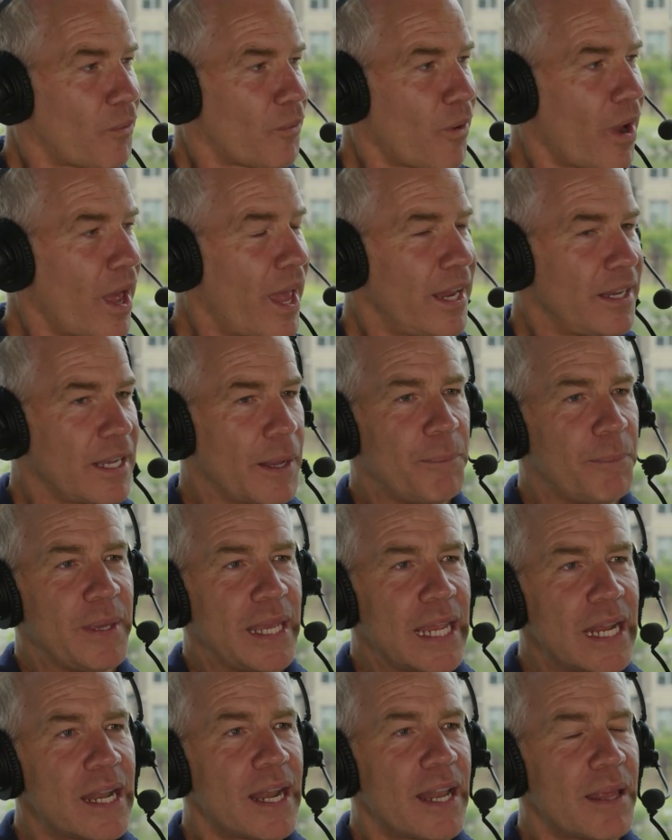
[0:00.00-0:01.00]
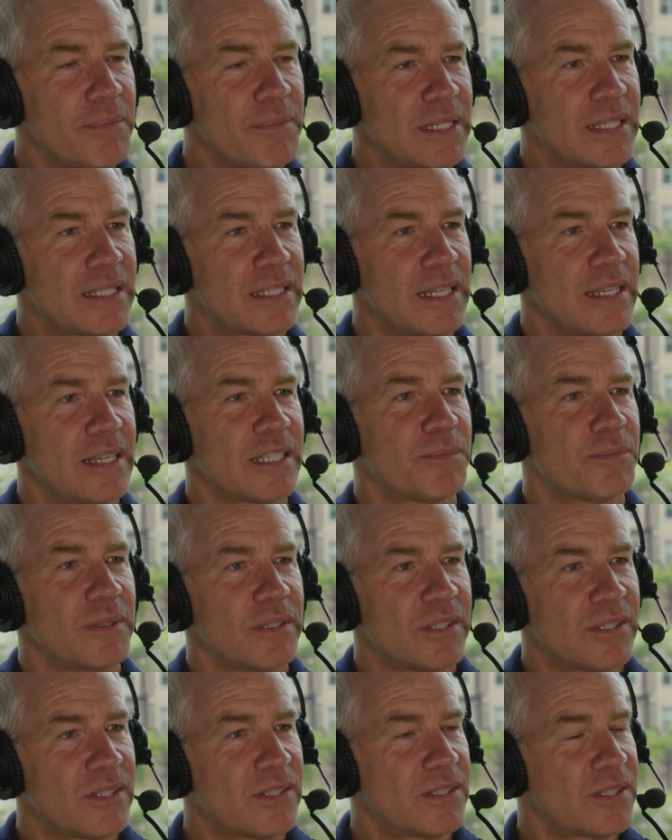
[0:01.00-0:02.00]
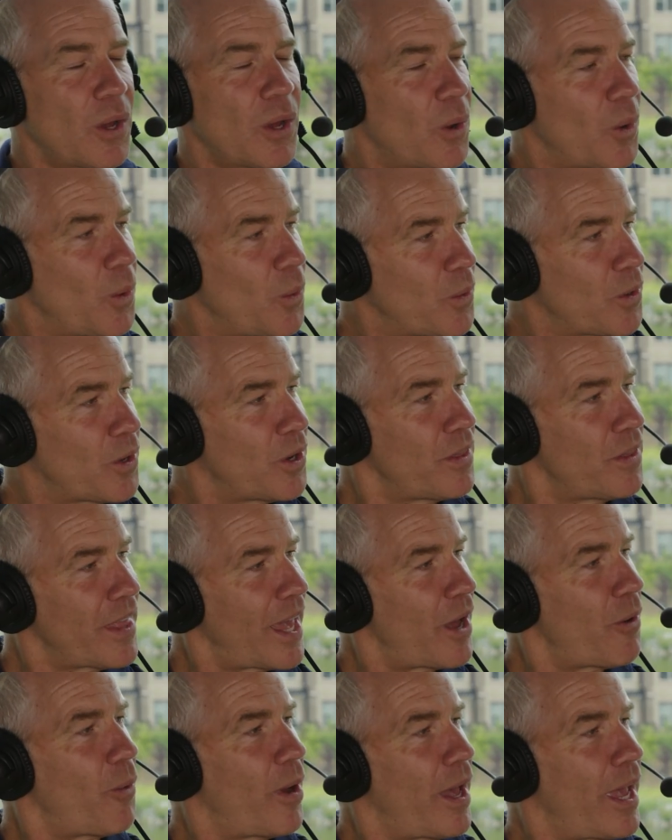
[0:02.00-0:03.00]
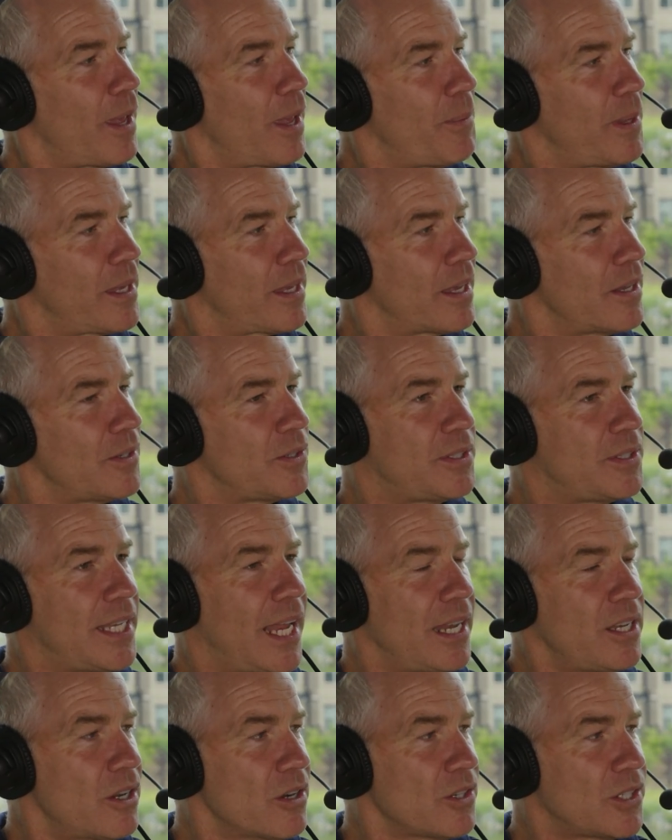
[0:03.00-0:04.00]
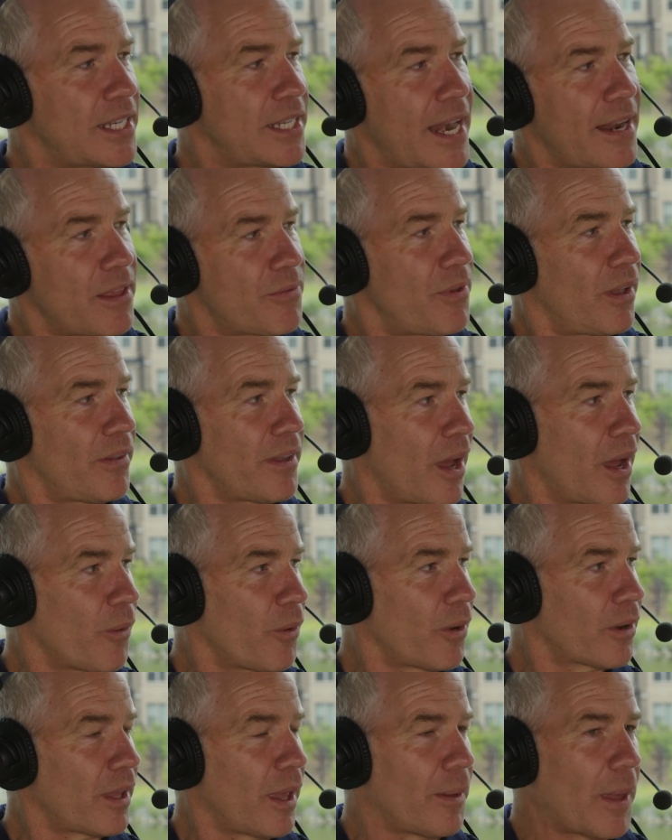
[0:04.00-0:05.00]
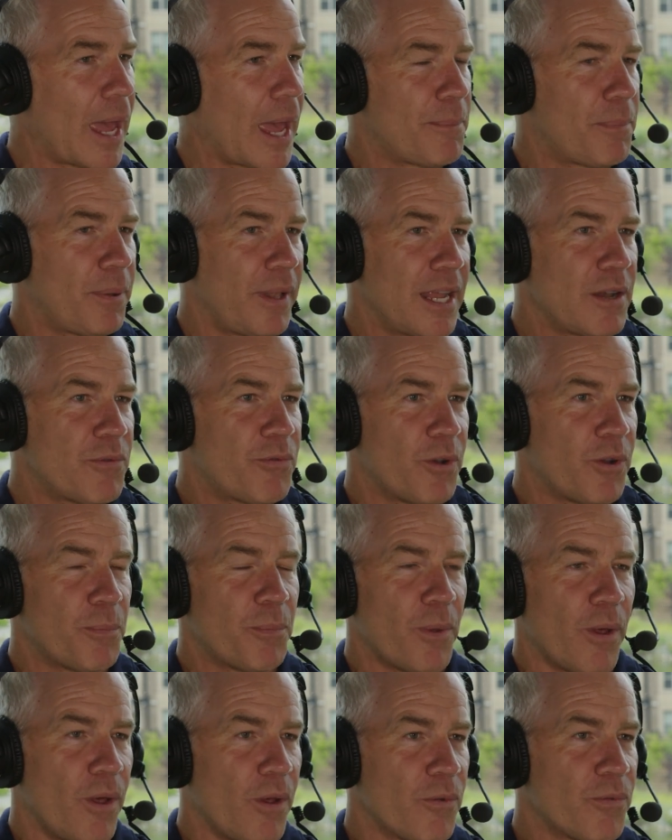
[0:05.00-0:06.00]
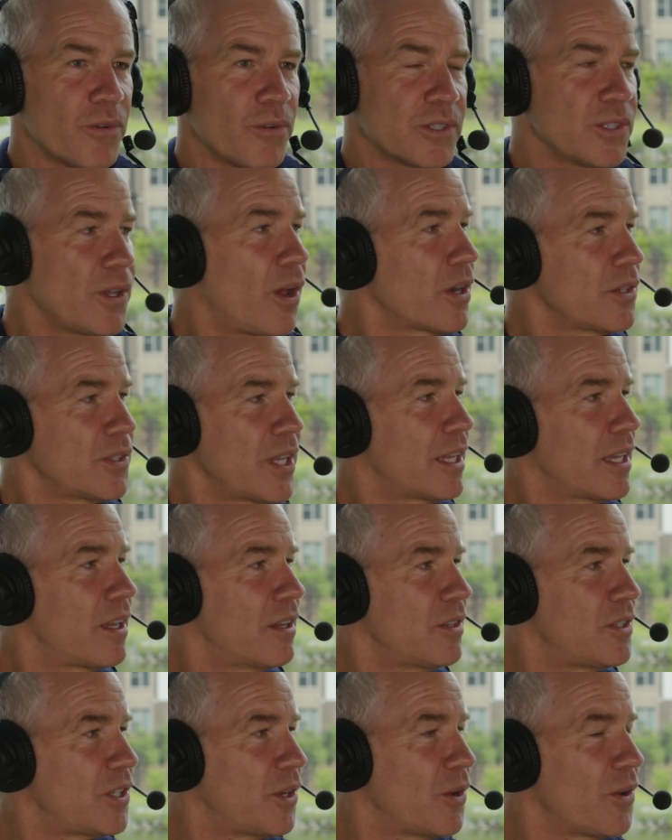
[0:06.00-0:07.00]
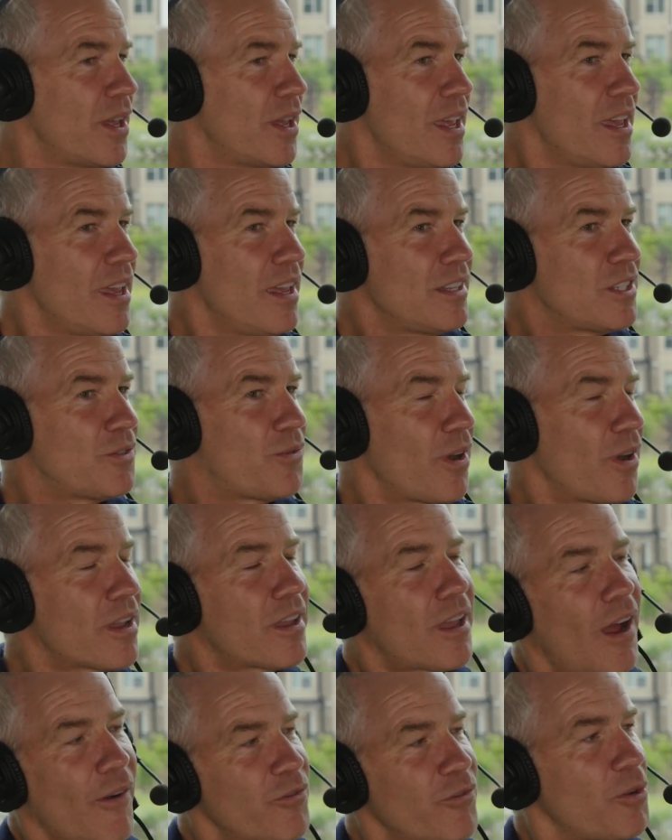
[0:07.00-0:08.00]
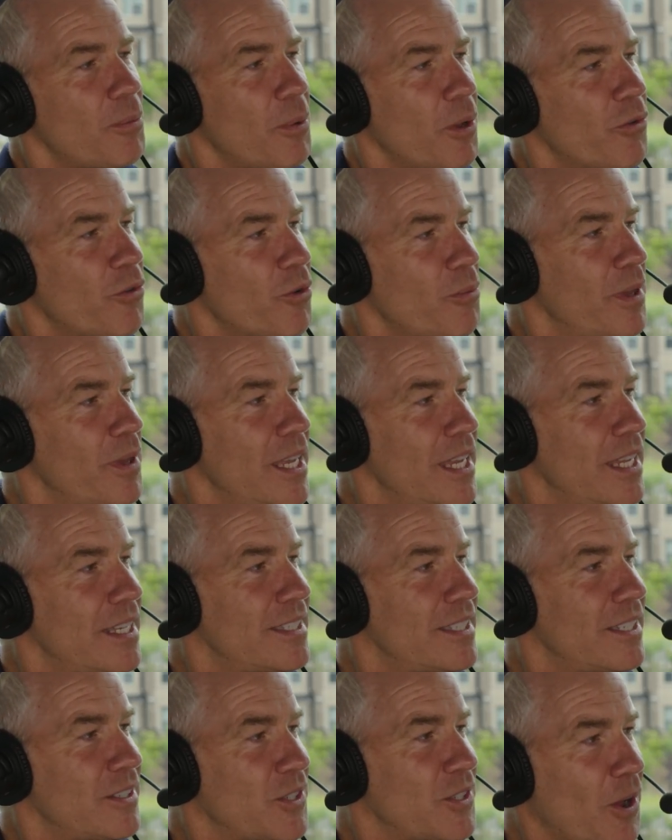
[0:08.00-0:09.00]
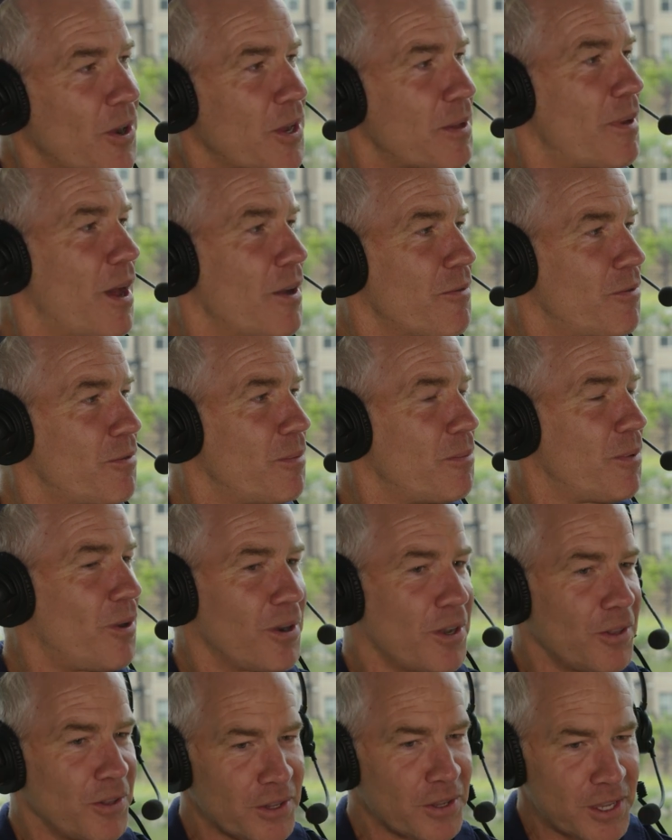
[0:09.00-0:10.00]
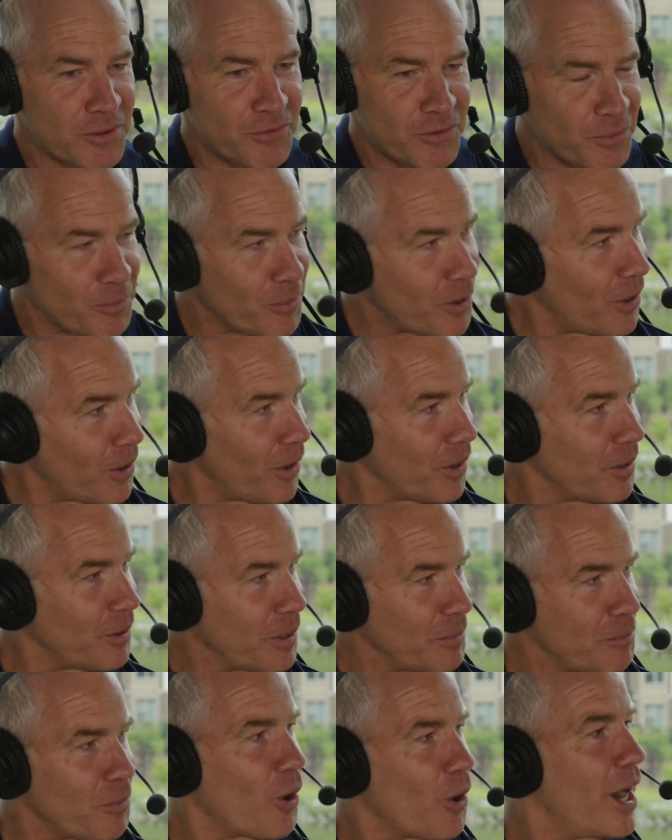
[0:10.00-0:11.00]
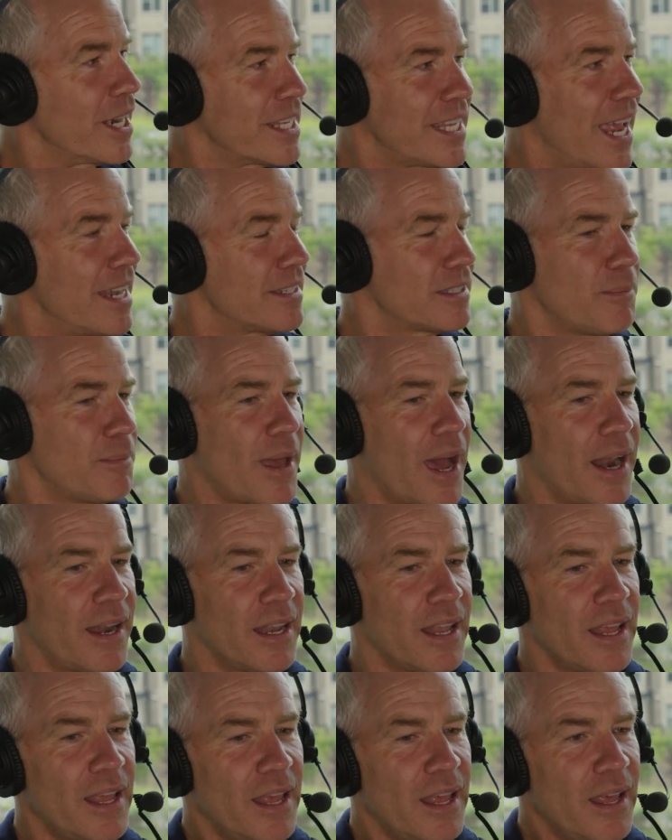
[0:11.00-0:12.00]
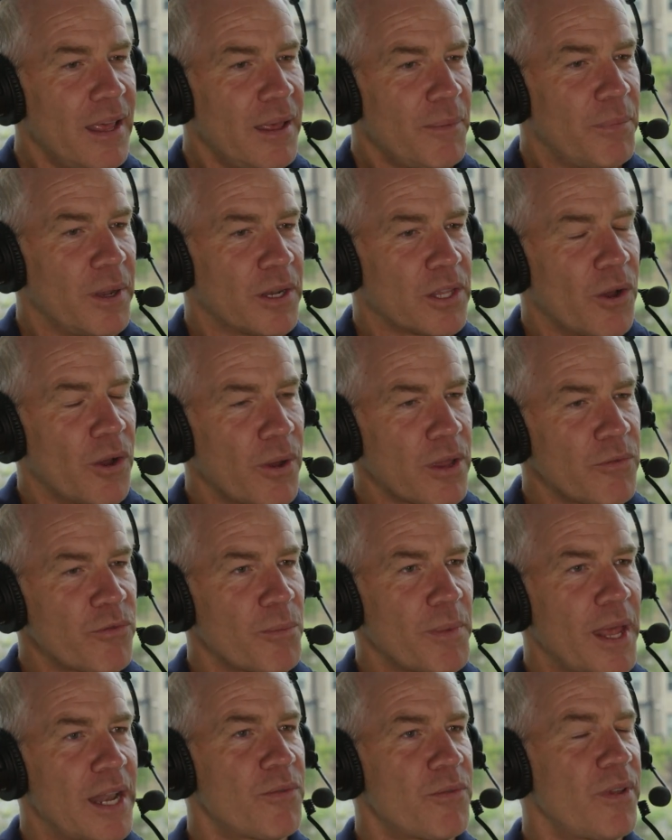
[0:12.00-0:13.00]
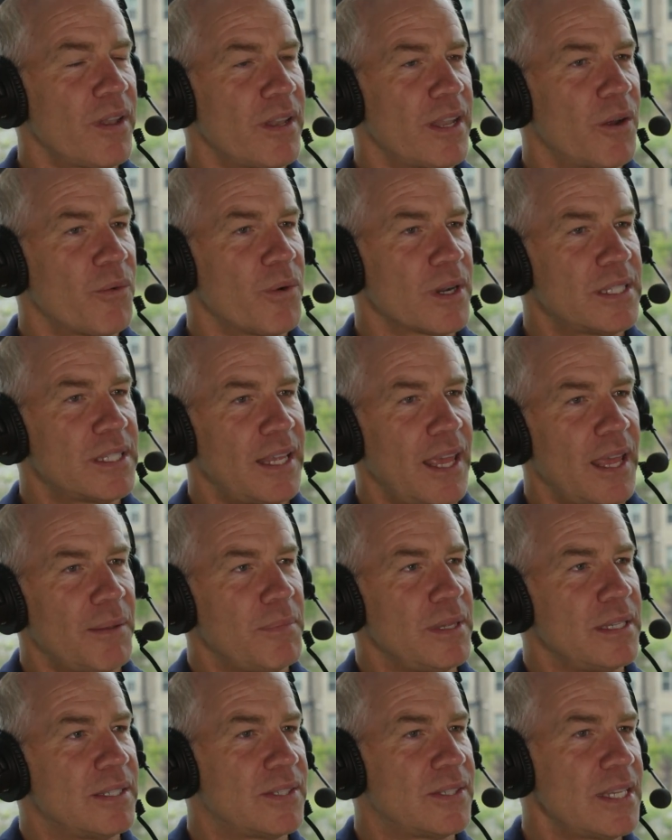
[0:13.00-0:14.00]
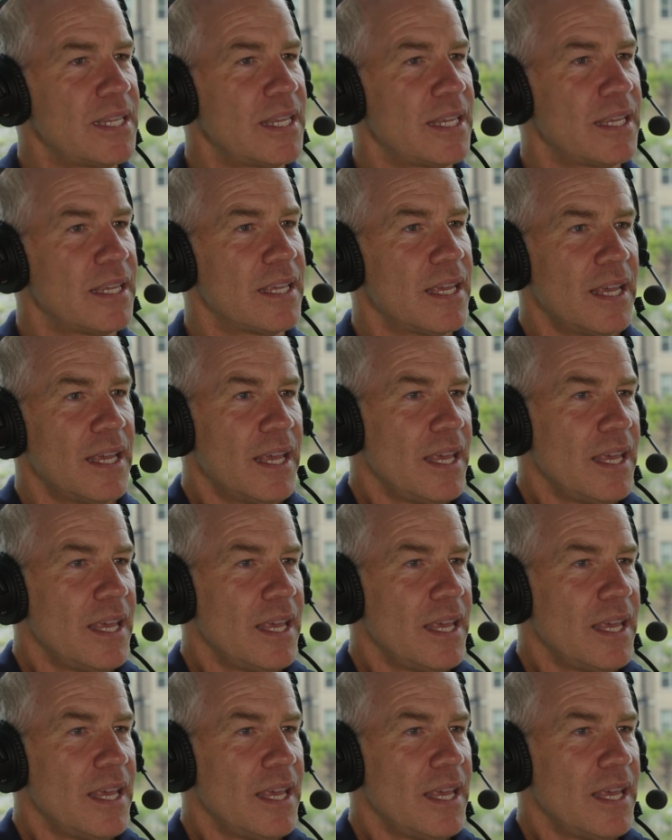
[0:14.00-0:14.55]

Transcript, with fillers: Right. Yeah. Being at NBC has been so good that way because 10 years at NFL Network, I, I, played football for as long as I could. So it's very comfortable for me to talk about football, to look at football, and, and broadcast about it. But going from NFL Network to NBC,